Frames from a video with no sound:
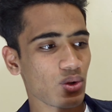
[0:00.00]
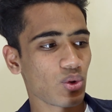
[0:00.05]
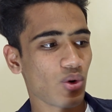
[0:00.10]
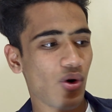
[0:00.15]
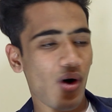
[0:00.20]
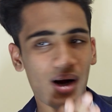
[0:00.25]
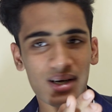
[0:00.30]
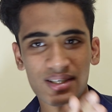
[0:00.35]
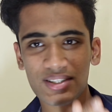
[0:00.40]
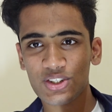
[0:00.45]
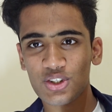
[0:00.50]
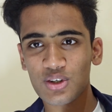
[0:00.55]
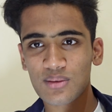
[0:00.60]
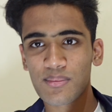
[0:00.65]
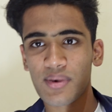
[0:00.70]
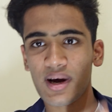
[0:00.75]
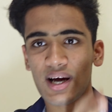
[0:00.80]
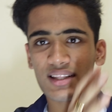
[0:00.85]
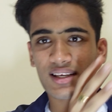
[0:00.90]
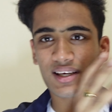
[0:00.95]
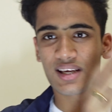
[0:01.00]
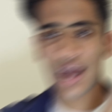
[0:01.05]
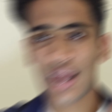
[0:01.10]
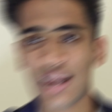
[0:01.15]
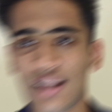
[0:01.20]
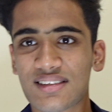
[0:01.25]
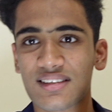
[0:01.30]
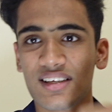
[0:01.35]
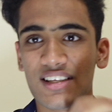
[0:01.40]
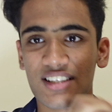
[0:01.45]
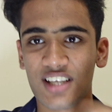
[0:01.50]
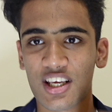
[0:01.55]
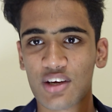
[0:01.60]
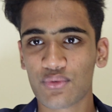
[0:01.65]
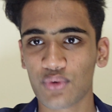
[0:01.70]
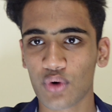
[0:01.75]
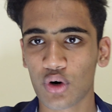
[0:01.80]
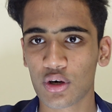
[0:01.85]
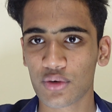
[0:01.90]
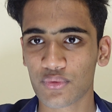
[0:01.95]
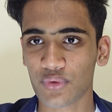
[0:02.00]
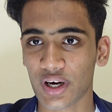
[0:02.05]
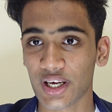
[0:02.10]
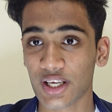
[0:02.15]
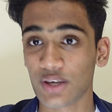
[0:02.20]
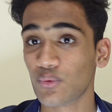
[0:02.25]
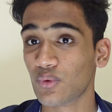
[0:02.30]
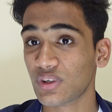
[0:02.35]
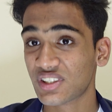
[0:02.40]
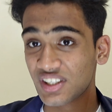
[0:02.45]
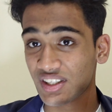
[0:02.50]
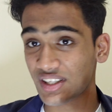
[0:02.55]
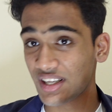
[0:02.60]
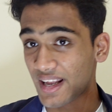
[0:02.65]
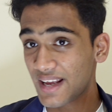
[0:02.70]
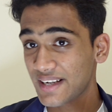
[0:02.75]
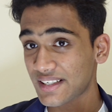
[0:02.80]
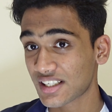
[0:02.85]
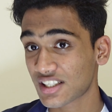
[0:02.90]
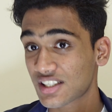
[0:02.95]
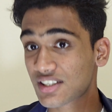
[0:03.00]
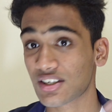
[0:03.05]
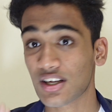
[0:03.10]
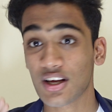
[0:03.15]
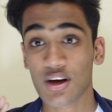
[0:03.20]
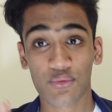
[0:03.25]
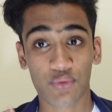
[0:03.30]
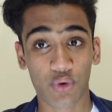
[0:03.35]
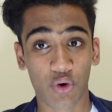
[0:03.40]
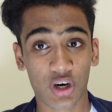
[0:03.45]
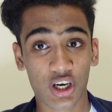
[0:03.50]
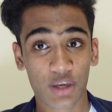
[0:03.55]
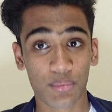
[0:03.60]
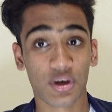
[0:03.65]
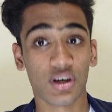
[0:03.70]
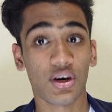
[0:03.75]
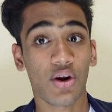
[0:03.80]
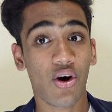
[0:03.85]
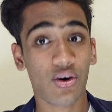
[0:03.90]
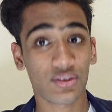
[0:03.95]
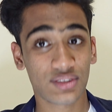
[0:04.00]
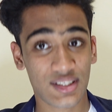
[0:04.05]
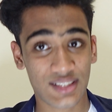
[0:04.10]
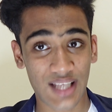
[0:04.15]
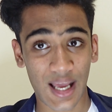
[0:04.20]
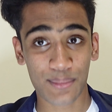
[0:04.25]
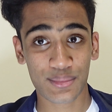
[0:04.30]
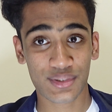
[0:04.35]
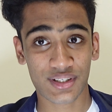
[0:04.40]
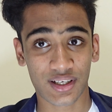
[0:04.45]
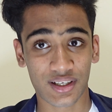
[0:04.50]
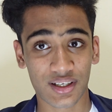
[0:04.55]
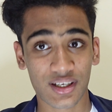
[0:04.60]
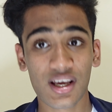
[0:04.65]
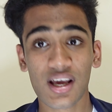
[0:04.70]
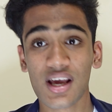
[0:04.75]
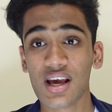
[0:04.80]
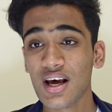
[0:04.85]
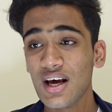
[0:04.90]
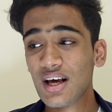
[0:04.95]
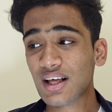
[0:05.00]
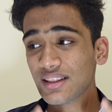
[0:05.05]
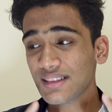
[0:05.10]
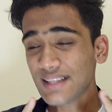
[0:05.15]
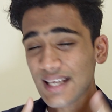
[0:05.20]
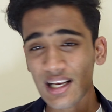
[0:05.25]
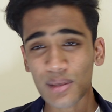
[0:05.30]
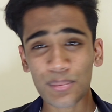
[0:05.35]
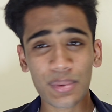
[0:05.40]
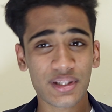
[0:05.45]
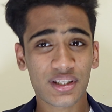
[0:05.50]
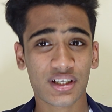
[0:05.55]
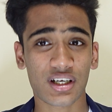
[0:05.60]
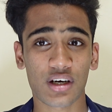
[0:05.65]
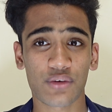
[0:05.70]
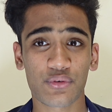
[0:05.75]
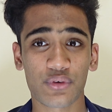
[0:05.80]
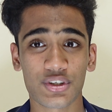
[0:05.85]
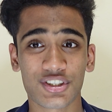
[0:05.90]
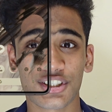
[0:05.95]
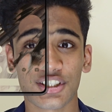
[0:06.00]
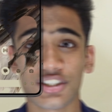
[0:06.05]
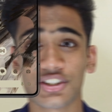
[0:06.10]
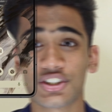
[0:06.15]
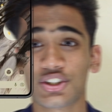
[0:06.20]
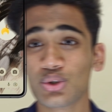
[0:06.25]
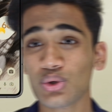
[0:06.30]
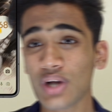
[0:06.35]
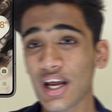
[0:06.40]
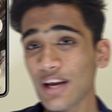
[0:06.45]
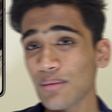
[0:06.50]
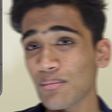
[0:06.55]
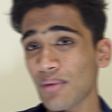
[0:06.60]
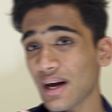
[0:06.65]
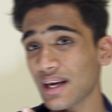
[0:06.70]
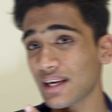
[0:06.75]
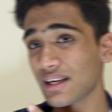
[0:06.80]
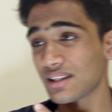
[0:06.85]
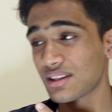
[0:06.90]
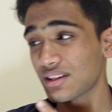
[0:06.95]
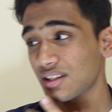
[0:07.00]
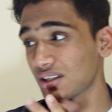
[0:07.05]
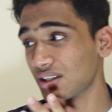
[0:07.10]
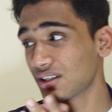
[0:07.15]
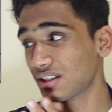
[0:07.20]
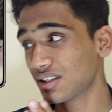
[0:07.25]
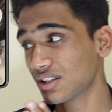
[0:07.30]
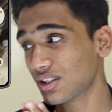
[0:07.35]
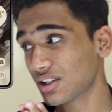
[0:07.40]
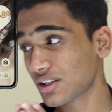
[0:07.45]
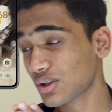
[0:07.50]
who wants to buy the Galaxy Z Fold 5, which is the latest foldable of the Samsung, they'll be in the confusion, should I buy the